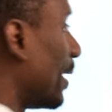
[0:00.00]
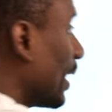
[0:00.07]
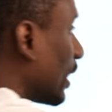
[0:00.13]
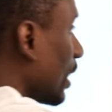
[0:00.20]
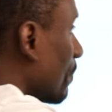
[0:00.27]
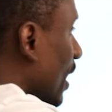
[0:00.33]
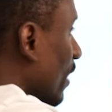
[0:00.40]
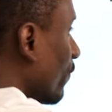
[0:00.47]

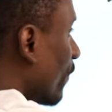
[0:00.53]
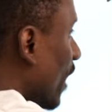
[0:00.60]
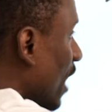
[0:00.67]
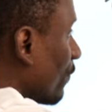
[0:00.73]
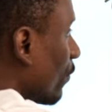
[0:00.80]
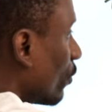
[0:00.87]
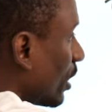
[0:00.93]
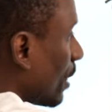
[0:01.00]
making my
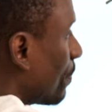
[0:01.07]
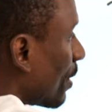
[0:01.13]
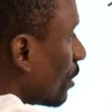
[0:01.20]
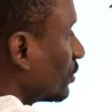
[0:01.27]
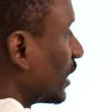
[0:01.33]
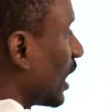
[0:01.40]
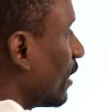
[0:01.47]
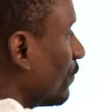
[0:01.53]

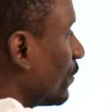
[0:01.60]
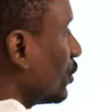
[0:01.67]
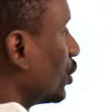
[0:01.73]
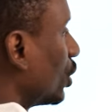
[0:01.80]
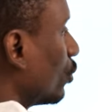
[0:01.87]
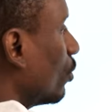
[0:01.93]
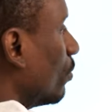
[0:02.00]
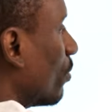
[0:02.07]
£500 every
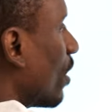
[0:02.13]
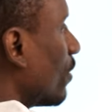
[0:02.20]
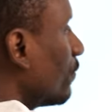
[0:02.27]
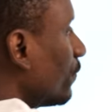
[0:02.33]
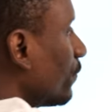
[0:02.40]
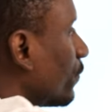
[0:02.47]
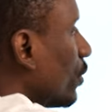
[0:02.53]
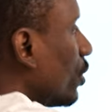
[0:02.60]
single
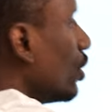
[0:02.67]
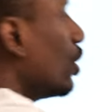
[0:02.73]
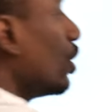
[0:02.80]
month,